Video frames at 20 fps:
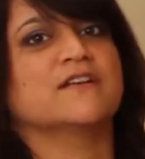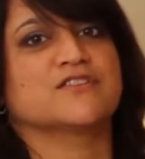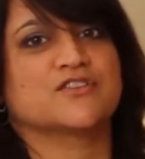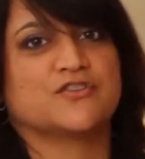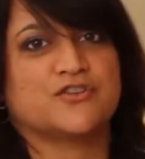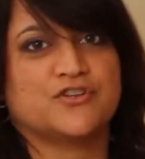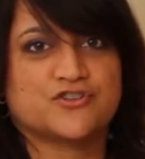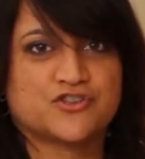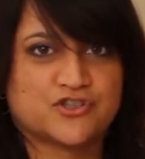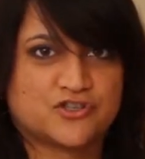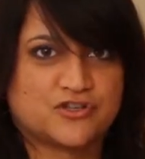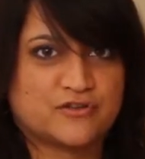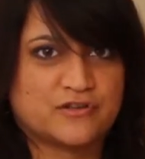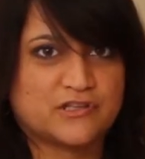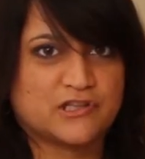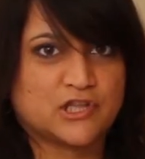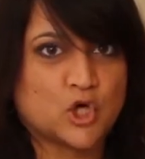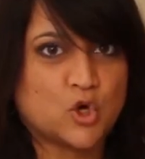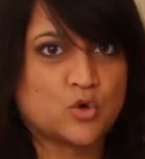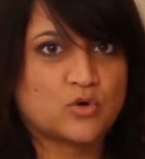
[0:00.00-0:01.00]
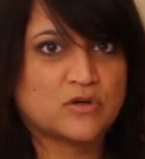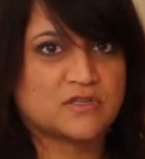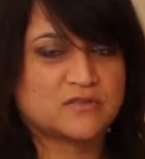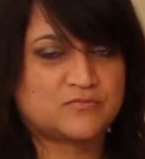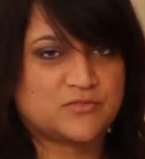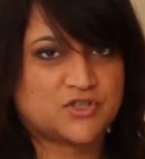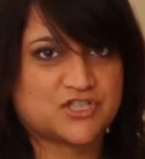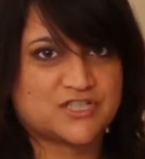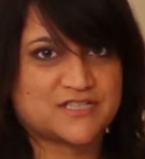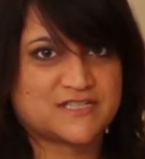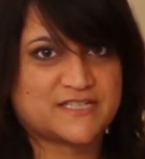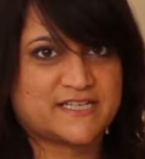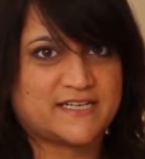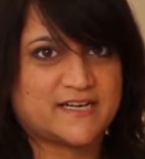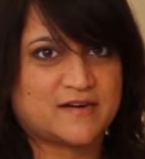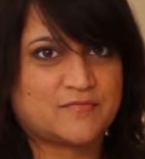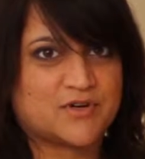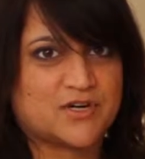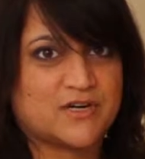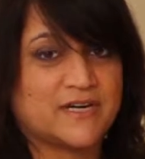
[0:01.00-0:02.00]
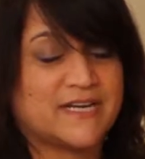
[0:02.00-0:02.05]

So you should know the local emergency number.